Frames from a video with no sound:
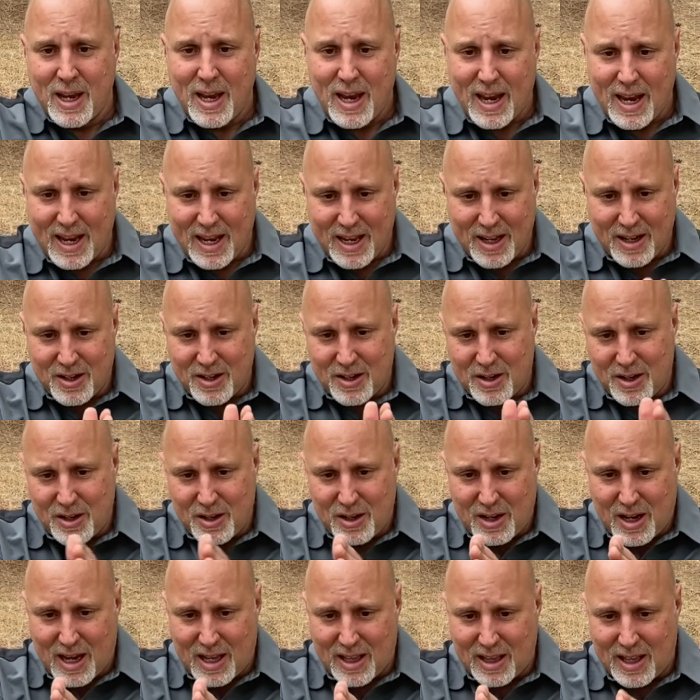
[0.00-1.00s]
And
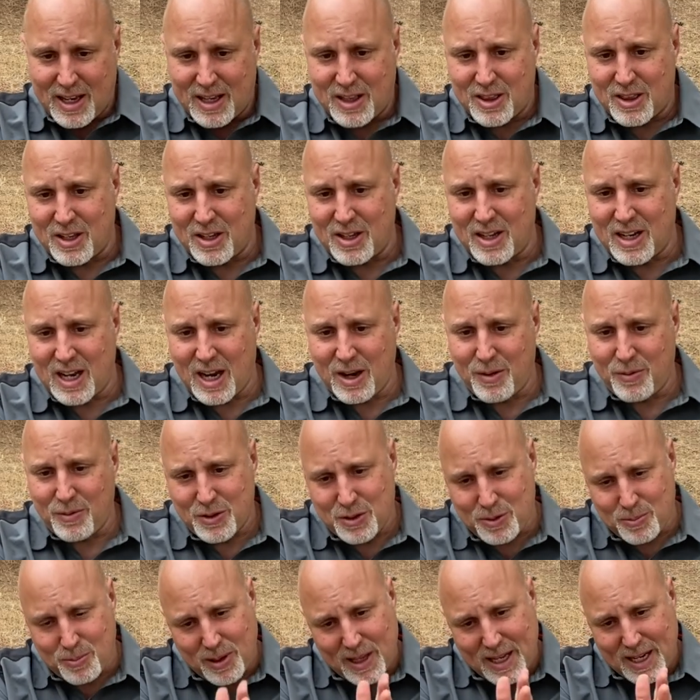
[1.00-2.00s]
I like the knife
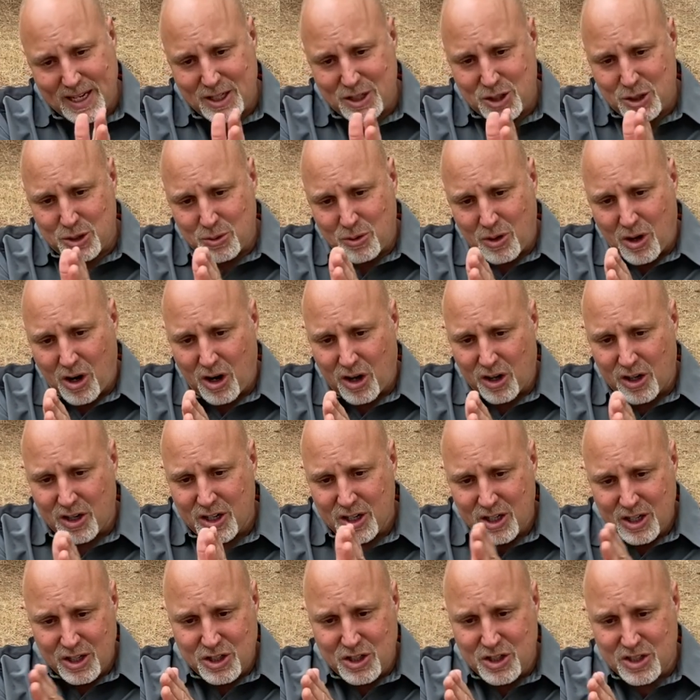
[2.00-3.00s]
blade to arc
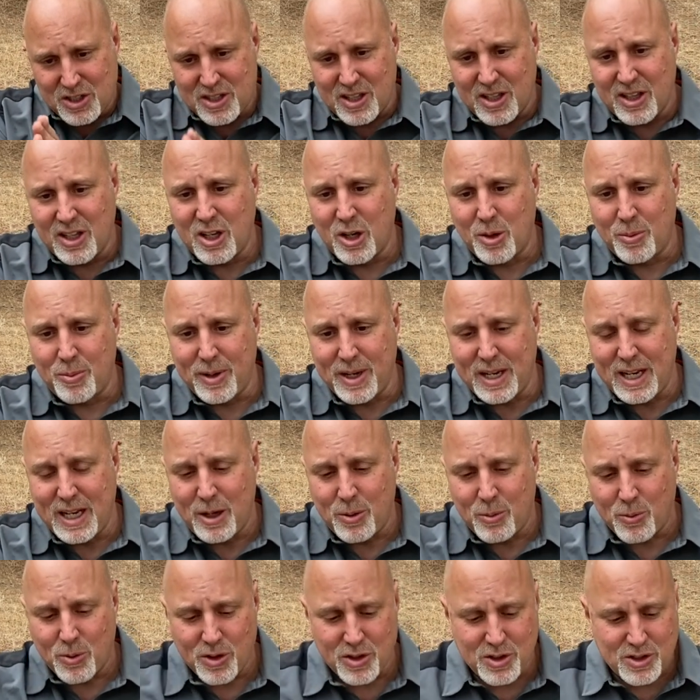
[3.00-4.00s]
just a little bit
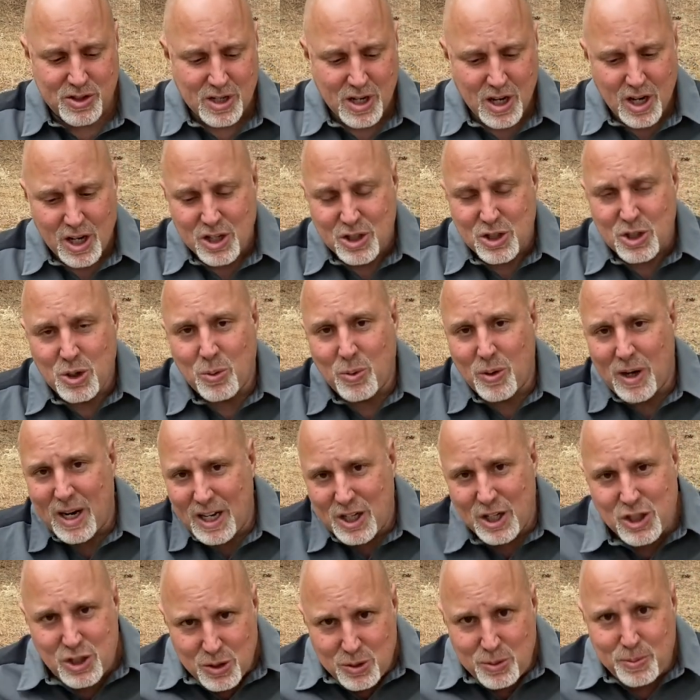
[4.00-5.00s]
inwards. So when I
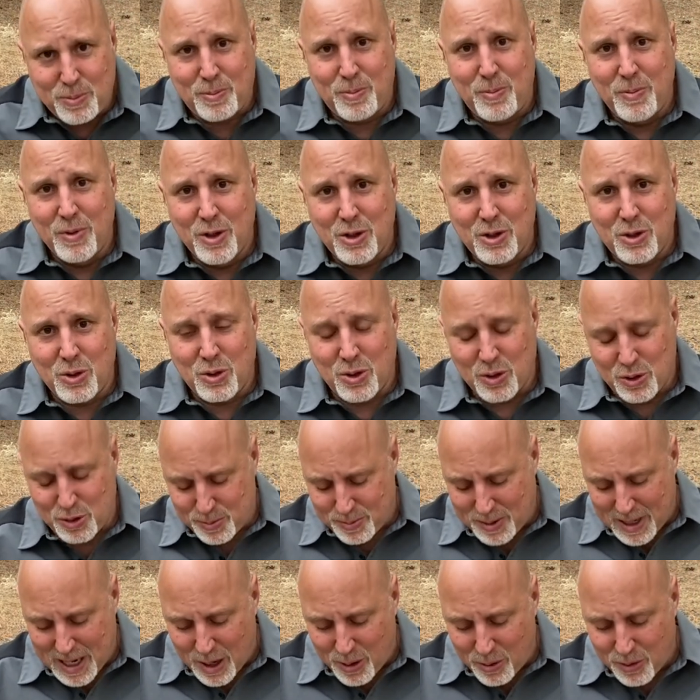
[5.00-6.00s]
do do those
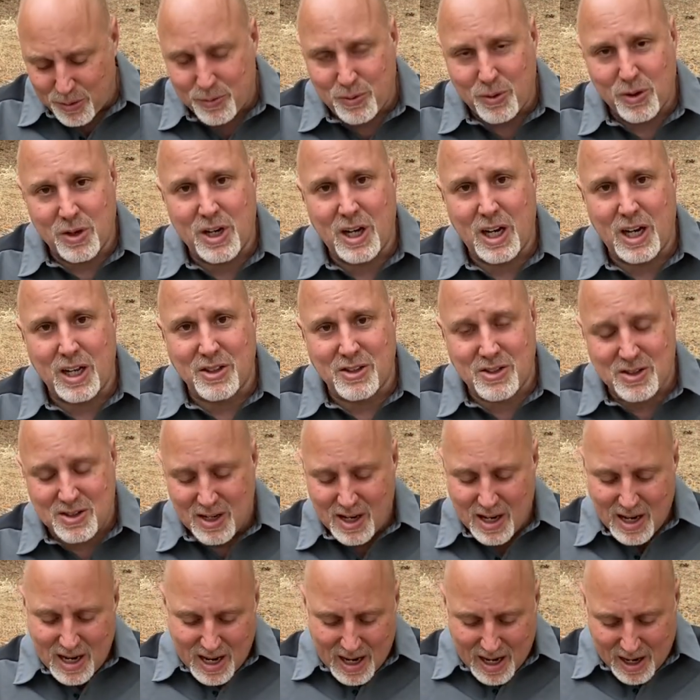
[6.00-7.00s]
powerful cuts,
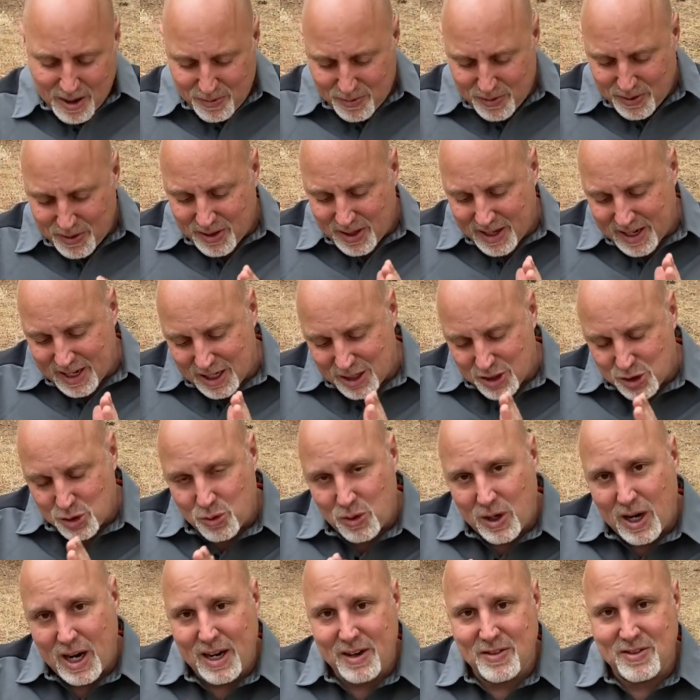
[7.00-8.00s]
I feel like it
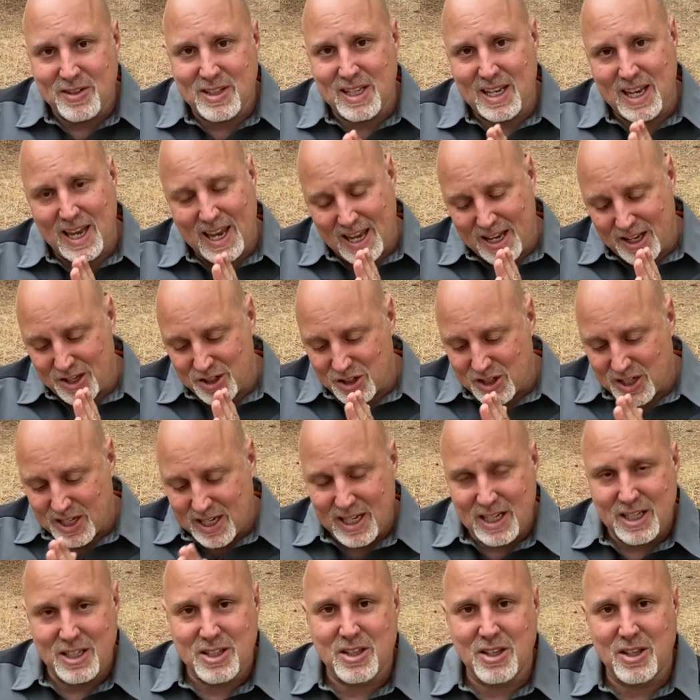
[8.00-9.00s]
drives the edge
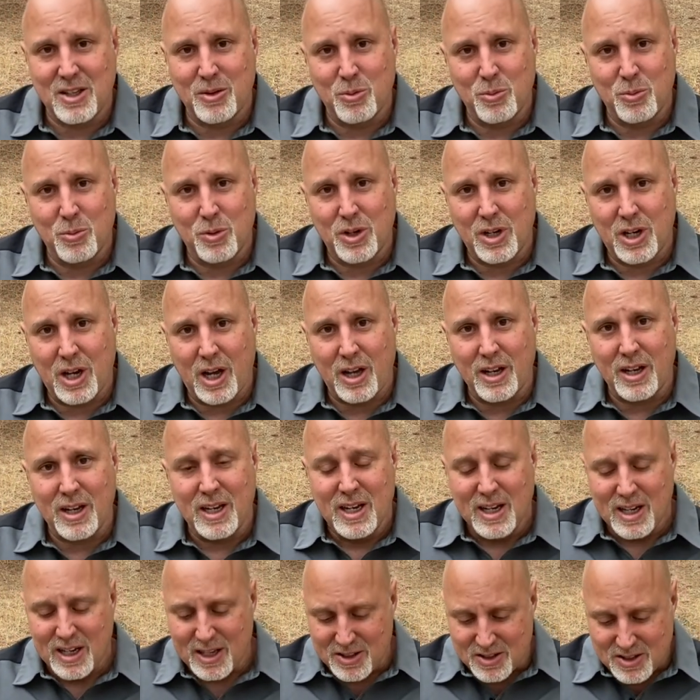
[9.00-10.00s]
into the cut
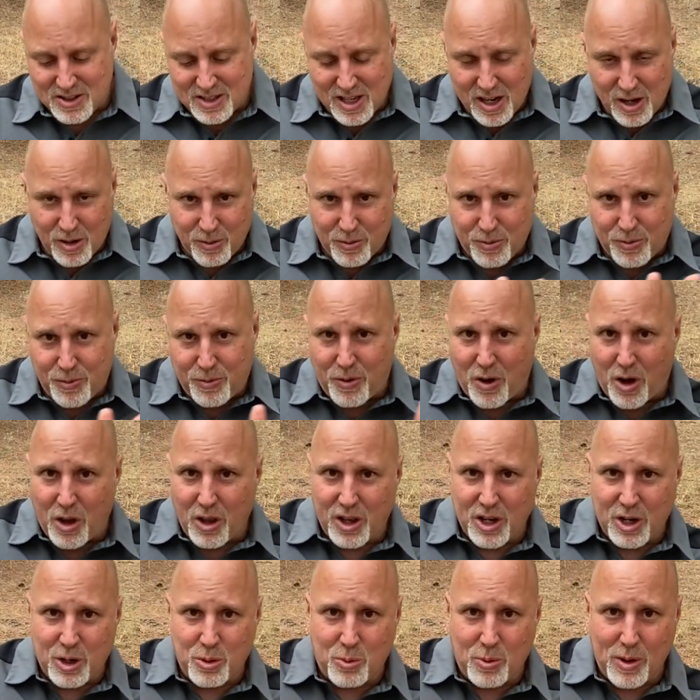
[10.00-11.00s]
instead of
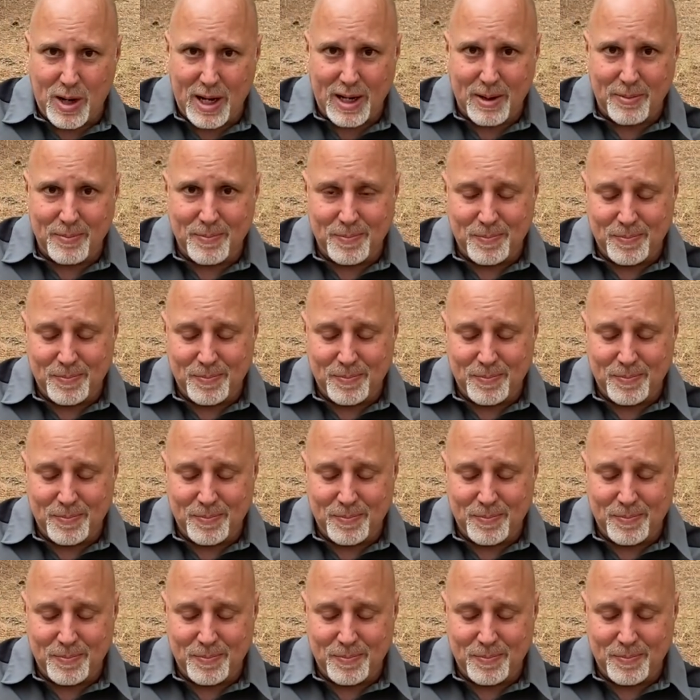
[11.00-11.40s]
falling away.